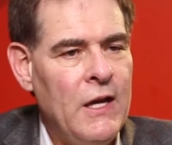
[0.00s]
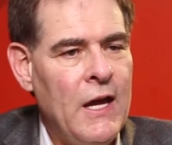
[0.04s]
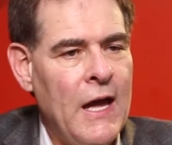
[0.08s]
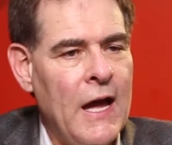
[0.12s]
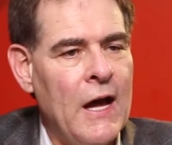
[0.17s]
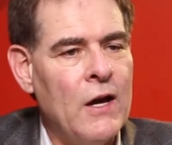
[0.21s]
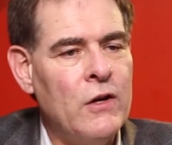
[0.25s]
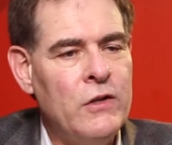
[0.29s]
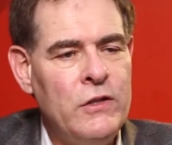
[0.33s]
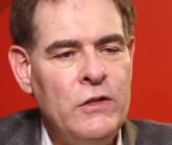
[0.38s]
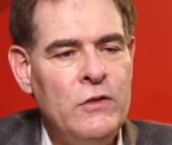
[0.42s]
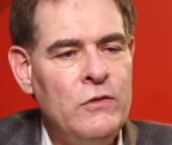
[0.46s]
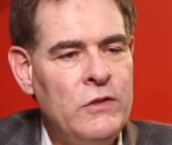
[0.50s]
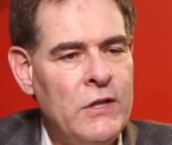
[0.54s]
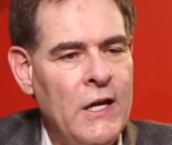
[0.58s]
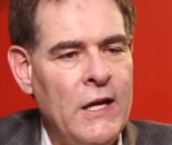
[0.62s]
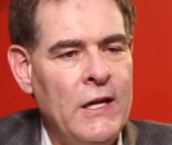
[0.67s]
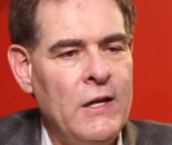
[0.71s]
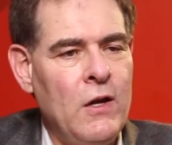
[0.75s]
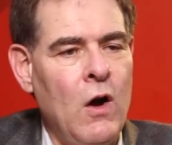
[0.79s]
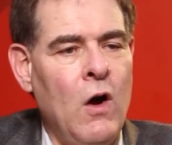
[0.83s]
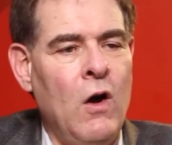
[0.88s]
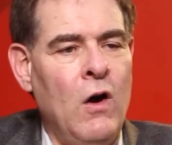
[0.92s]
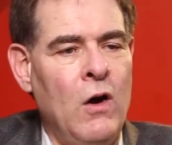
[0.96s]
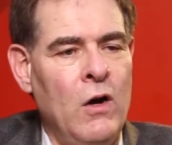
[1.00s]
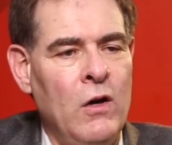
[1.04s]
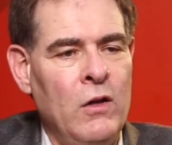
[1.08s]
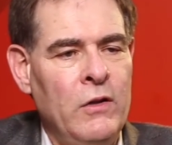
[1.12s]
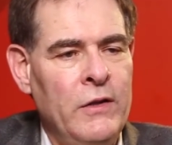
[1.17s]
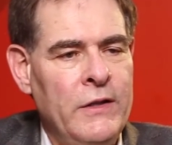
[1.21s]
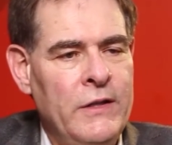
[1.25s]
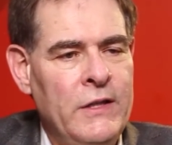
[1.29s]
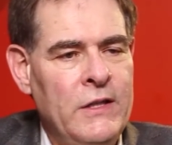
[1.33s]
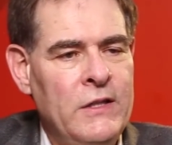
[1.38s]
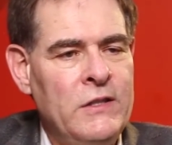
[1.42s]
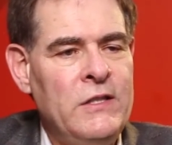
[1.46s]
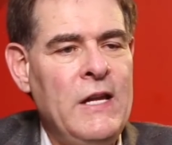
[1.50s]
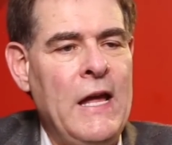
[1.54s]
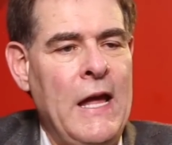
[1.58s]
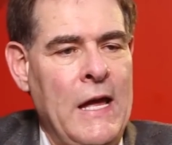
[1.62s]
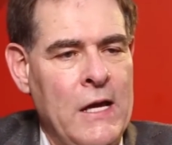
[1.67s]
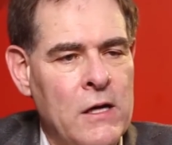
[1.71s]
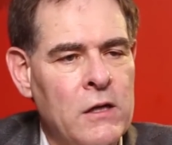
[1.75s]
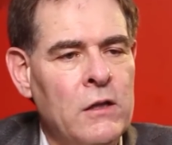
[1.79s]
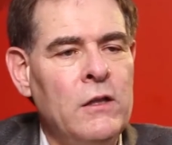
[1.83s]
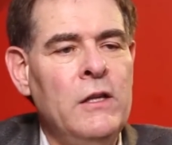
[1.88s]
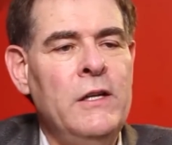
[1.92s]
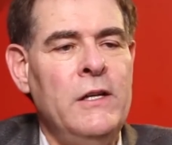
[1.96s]
How do you take all these
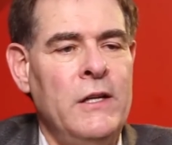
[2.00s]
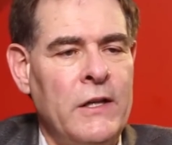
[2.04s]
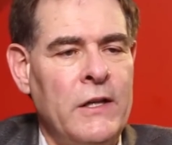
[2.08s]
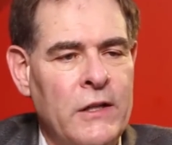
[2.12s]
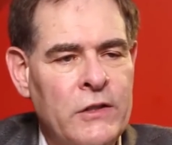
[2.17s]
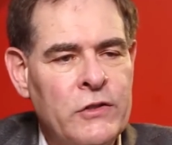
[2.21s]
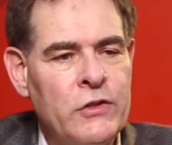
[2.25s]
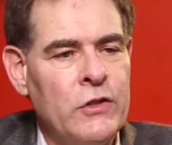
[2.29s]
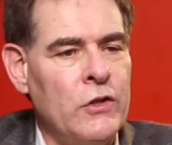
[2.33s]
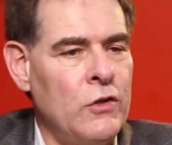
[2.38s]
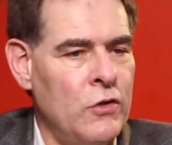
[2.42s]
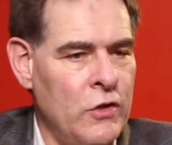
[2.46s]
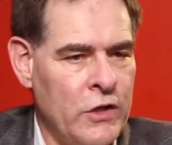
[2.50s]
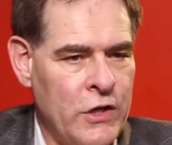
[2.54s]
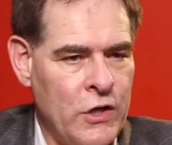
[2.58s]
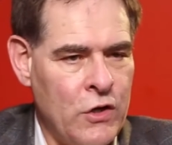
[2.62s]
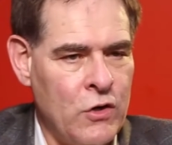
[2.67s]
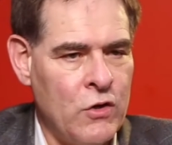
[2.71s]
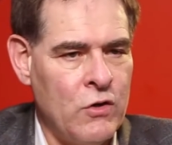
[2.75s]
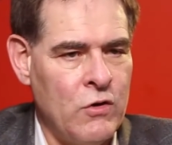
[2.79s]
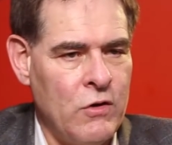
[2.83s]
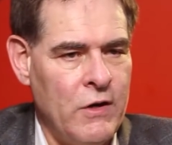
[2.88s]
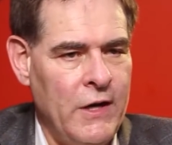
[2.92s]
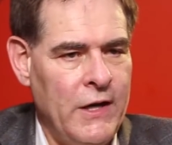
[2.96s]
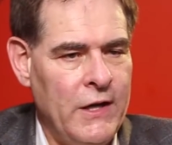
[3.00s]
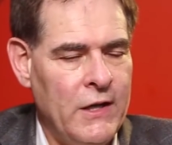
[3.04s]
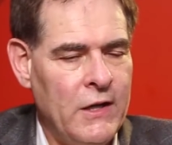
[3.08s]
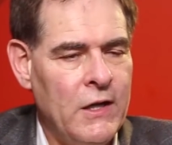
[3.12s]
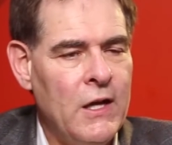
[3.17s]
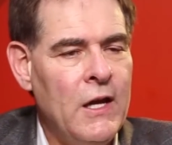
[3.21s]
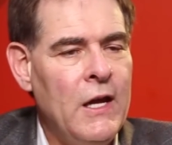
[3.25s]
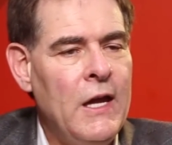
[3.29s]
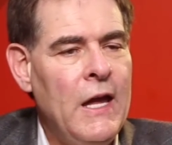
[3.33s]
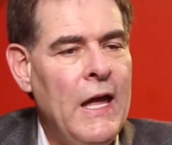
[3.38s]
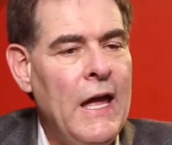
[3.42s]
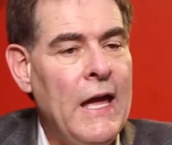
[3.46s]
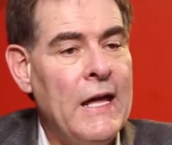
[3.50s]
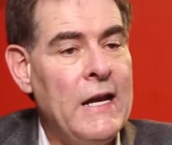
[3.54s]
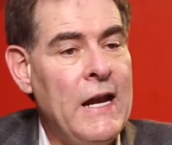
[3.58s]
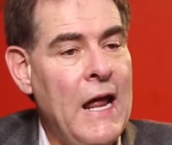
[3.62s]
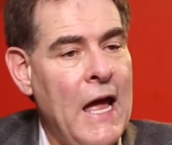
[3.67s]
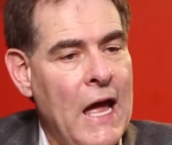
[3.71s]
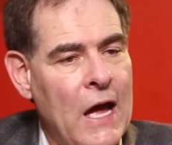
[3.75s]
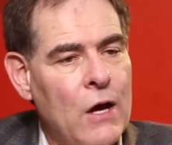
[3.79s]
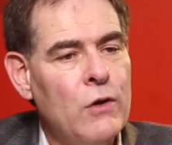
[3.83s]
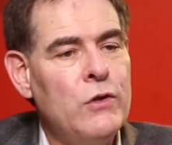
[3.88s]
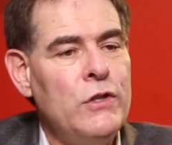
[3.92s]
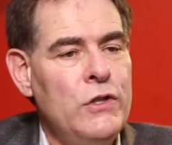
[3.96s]
analytics that are occurring, and
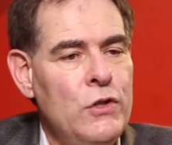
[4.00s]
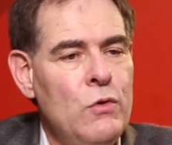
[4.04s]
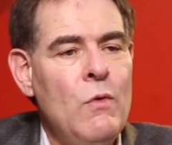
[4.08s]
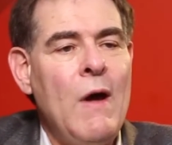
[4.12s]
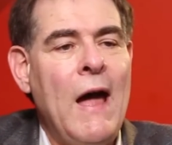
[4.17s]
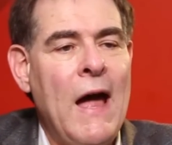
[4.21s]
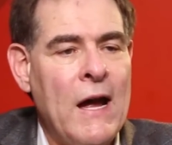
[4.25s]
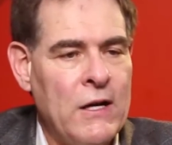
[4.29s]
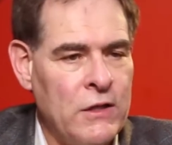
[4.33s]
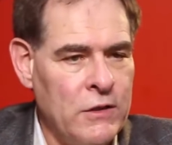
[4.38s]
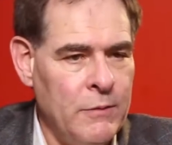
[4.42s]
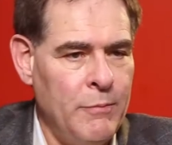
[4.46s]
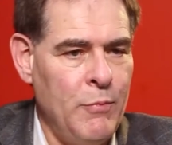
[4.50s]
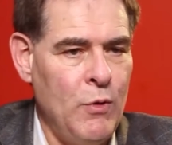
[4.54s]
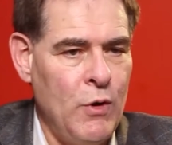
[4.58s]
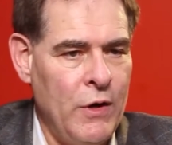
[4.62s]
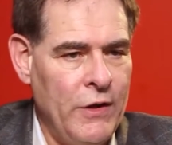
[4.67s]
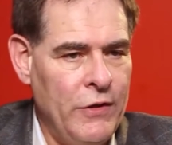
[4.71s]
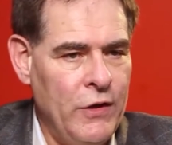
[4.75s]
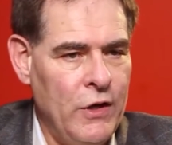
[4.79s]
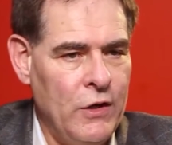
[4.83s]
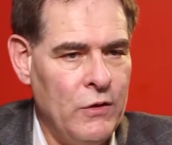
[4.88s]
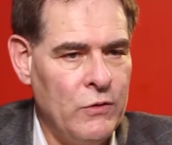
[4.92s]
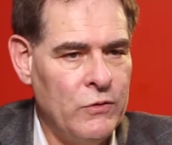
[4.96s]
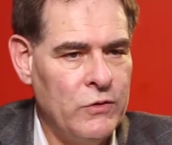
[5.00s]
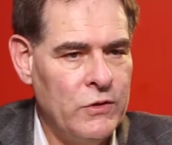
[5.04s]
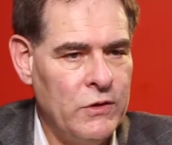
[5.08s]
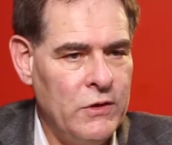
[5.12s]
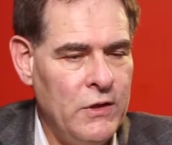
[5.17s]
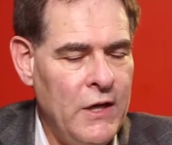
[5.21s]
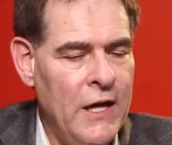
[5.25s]
how do you act upon those?